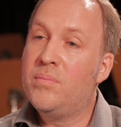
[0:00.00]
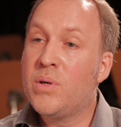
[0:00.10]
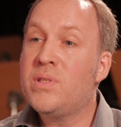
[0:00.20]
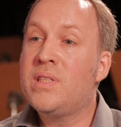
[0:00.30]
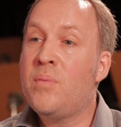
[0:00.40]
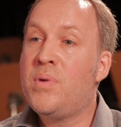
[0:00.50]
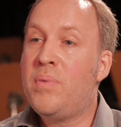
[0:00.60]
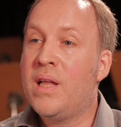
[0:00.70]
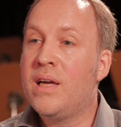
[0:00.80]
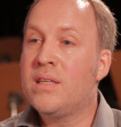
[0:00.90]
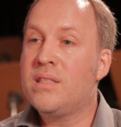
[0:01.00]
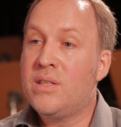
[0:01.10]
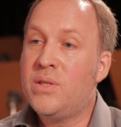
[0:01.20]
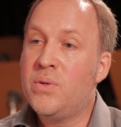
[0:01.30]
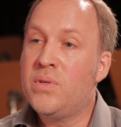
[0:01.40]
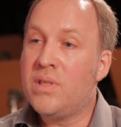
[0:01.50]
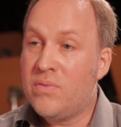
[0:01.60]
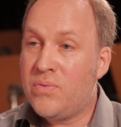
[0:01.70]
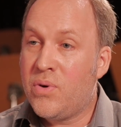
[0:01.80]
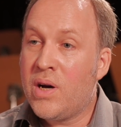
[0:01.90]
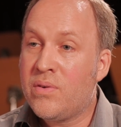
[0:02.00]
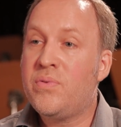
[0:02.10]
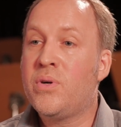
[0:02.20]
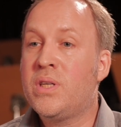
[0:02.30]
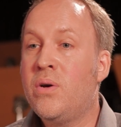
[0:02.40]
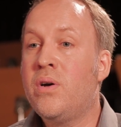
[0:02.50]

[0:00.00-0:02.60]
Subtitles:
most sample players are tuned in 440